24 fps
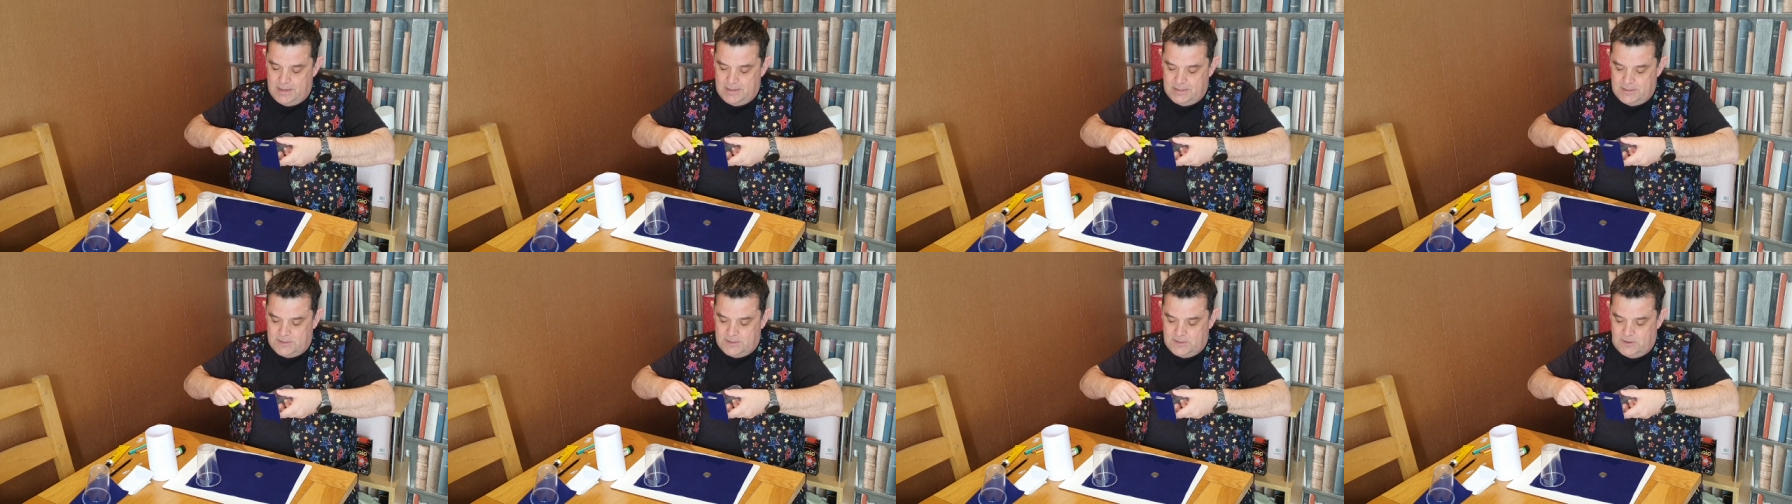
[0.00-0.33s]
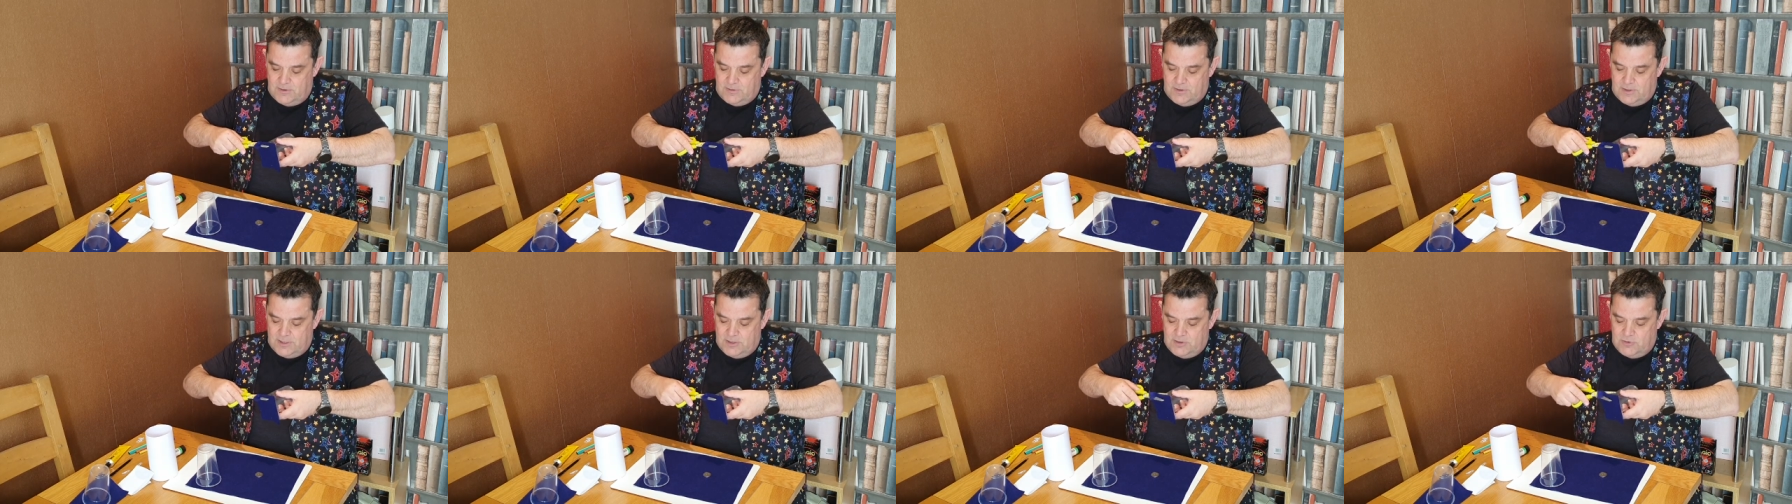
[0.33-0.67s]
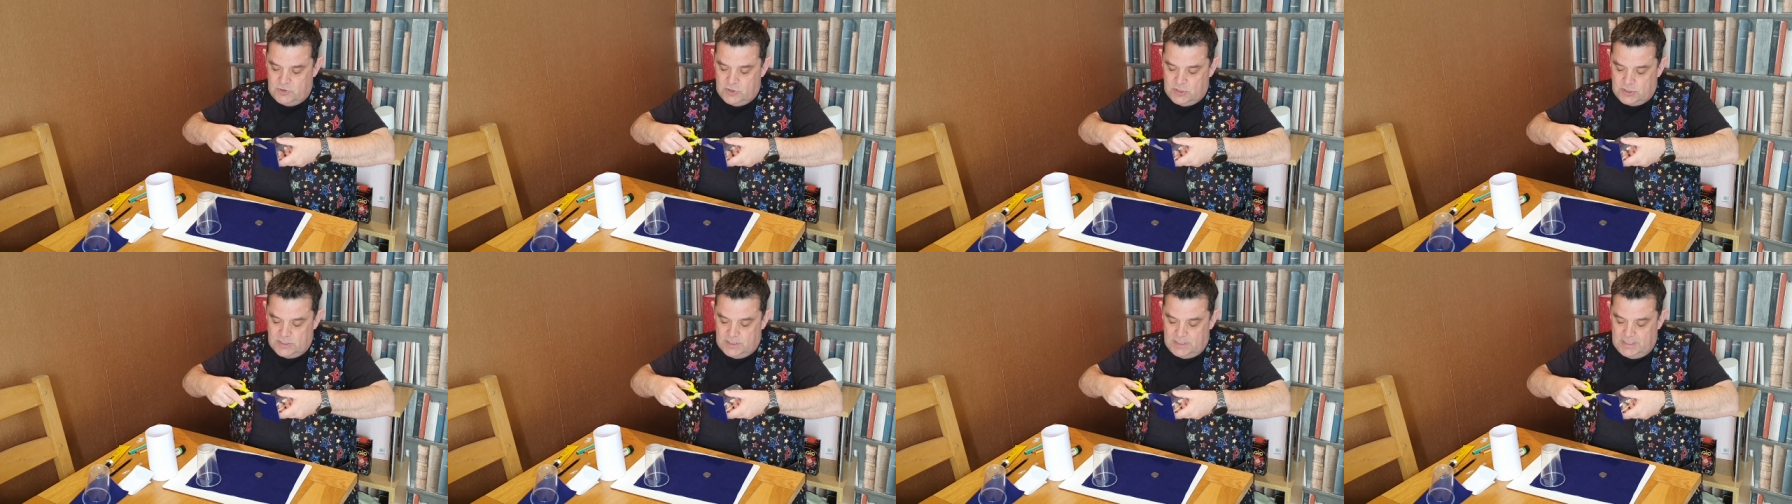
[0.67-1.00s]
so that you
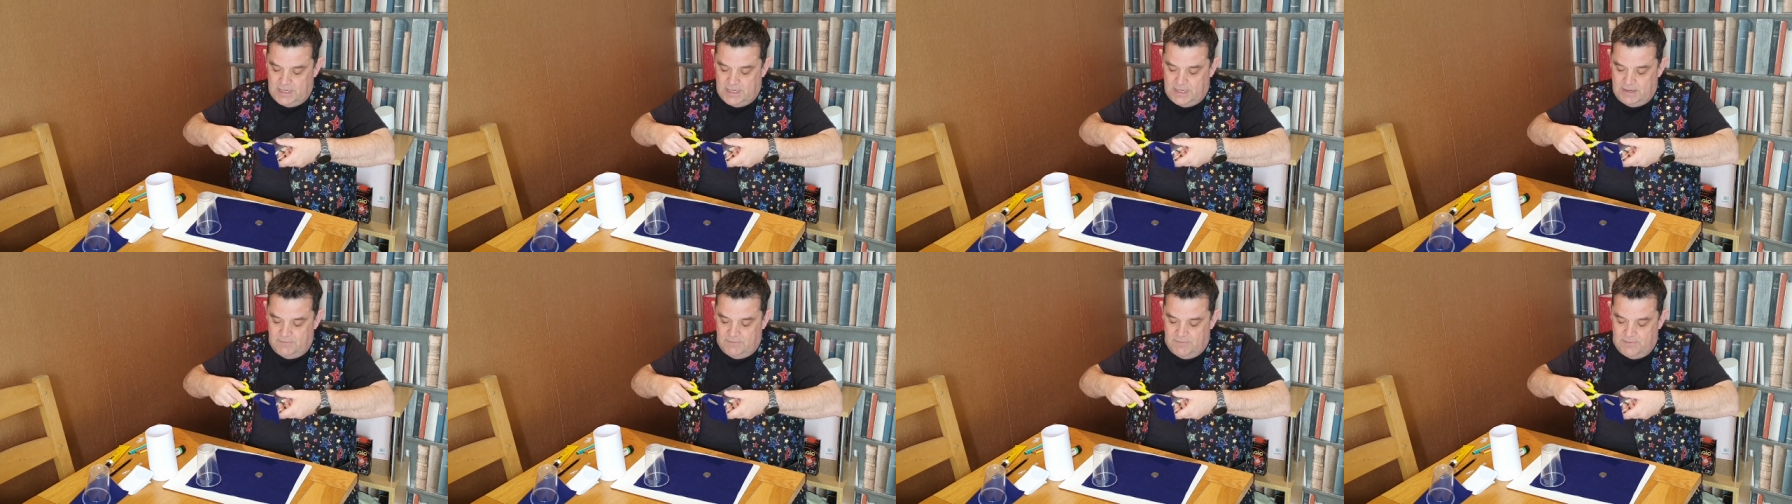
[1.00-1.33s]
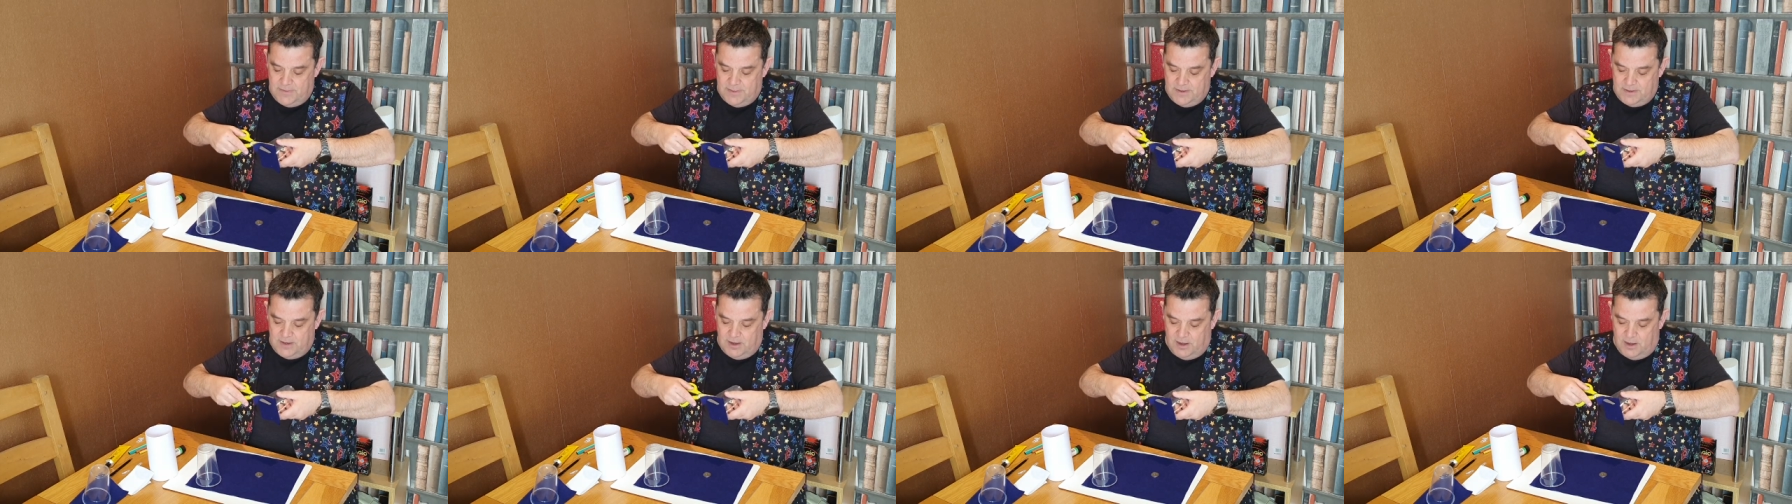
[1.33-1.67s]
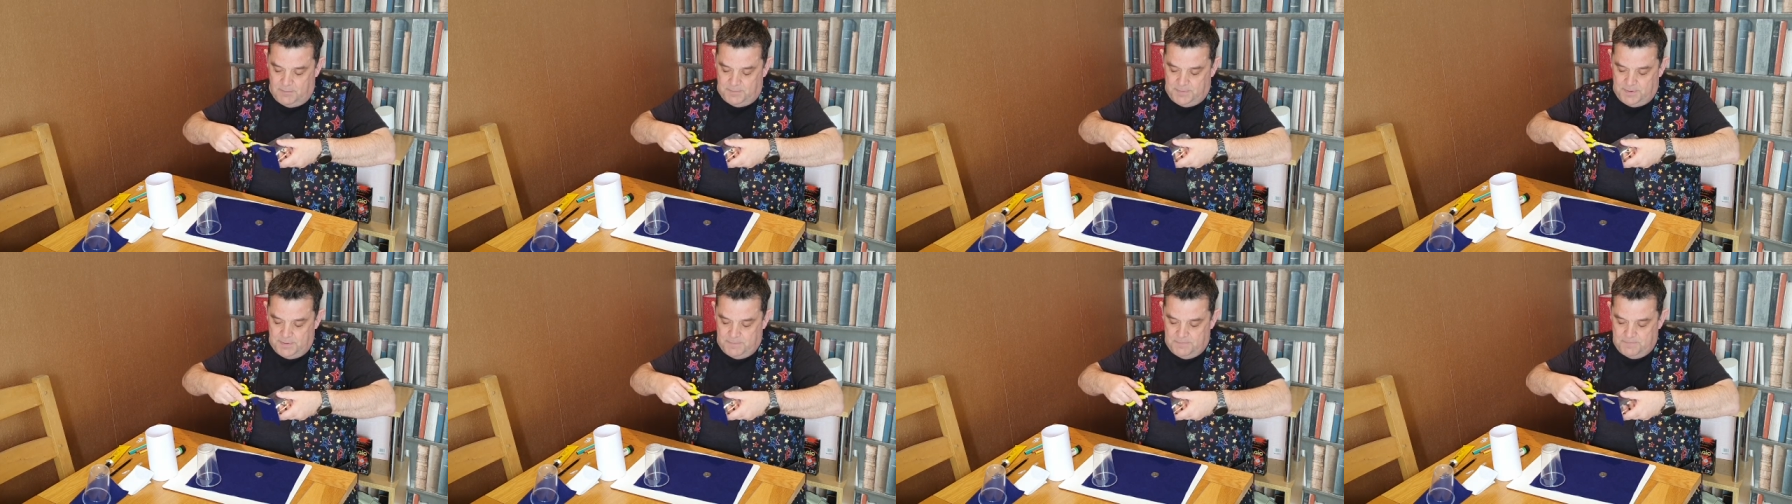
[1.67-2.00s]
just leave the
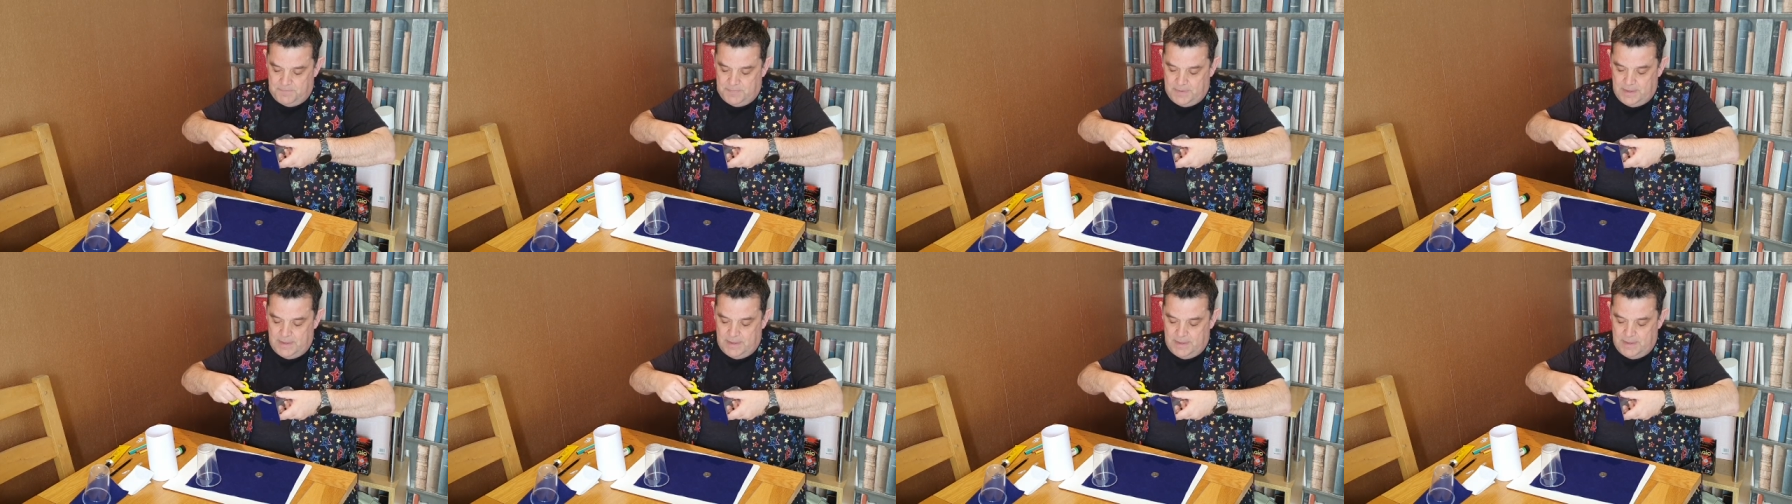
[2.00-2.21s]
cup.